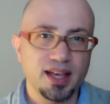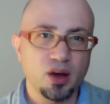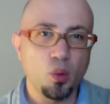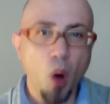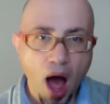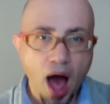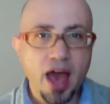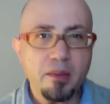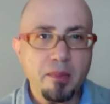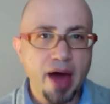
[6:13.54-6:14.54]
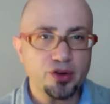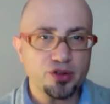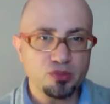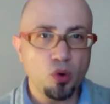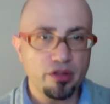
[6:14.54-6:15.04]
why
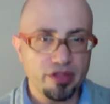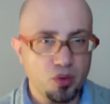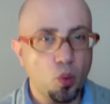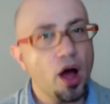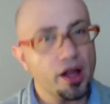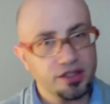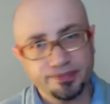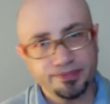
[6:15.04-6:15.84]
matters more than what.